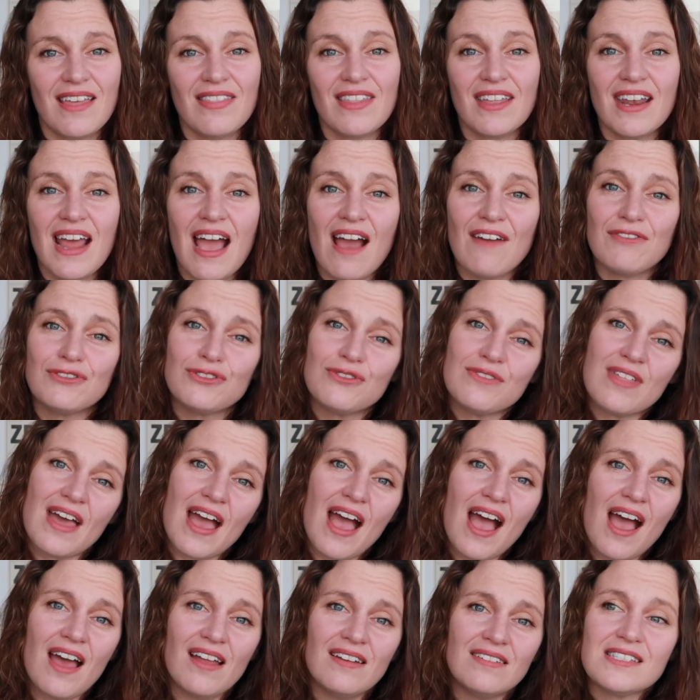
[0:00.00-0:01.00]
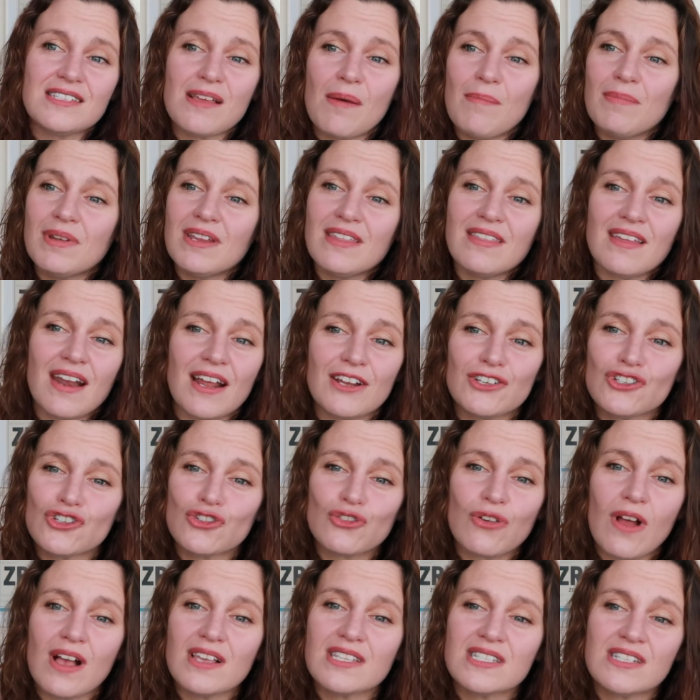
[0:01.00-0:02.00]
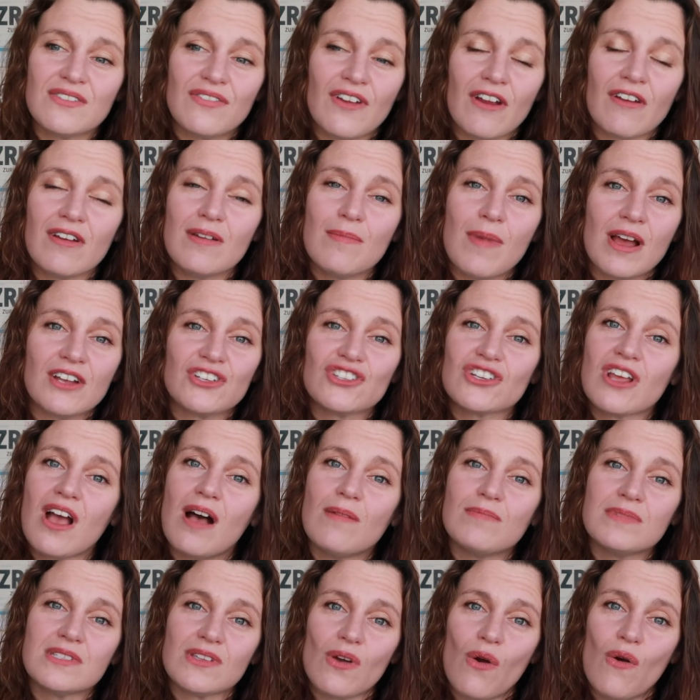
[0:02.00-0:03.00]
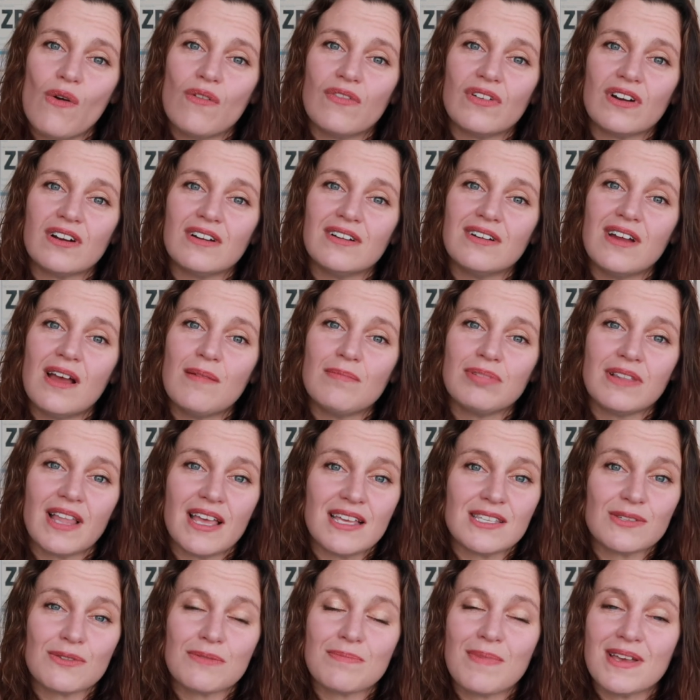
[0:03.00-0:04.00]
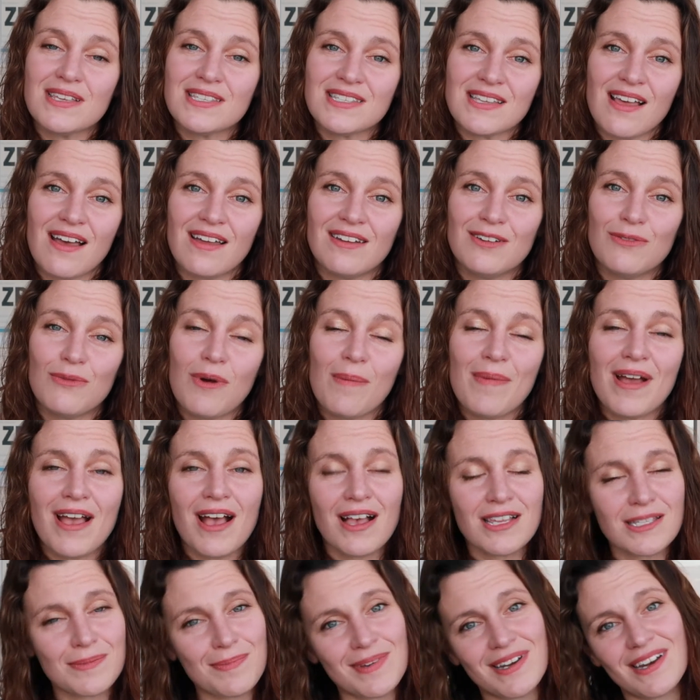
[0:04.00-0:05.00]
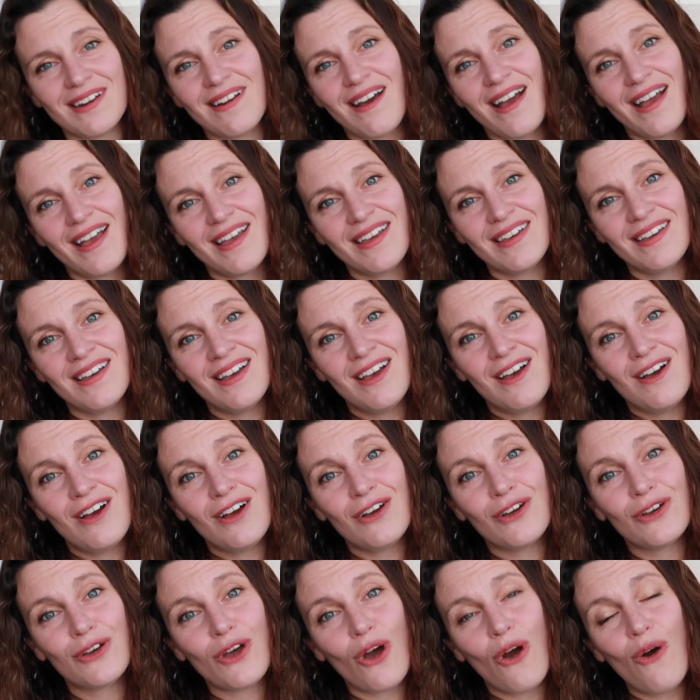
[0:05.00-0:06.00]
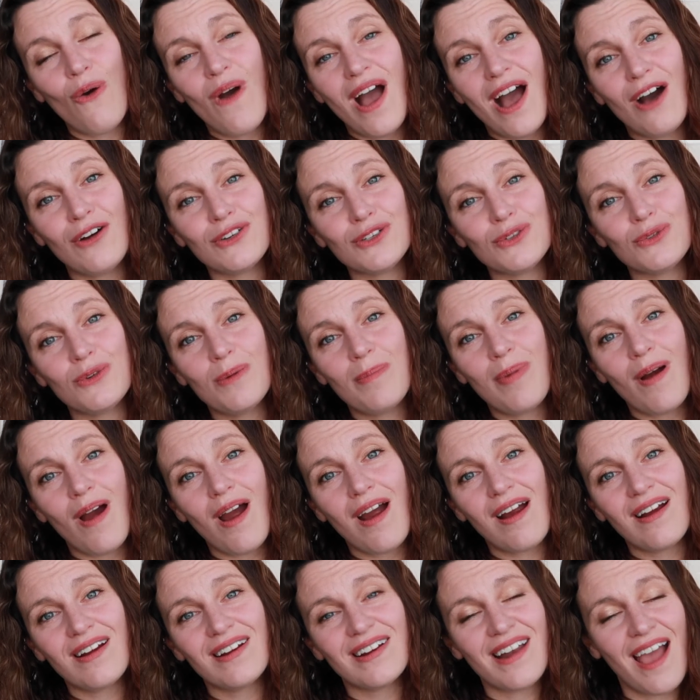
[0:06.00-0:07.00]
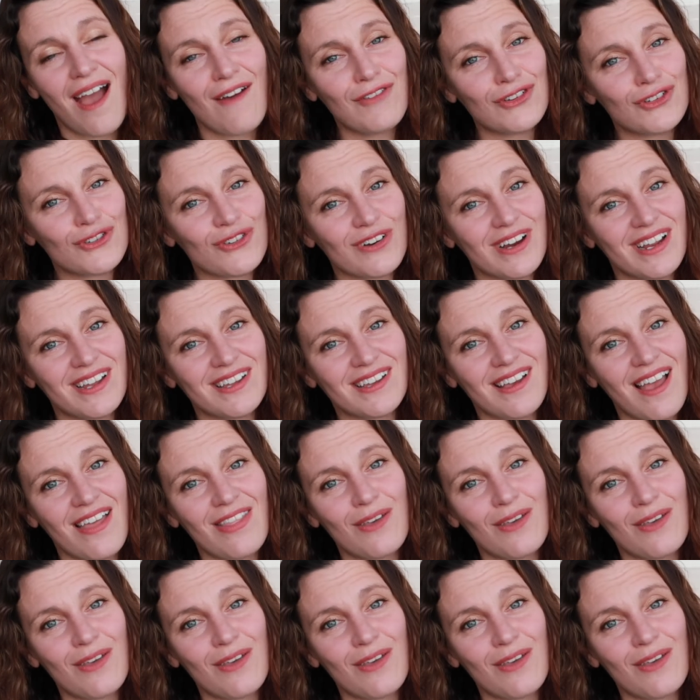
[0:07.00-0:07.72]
And then after that, somebody that I trust very much comes over and plays with my son while my husband and I go out to a bar and have a drink.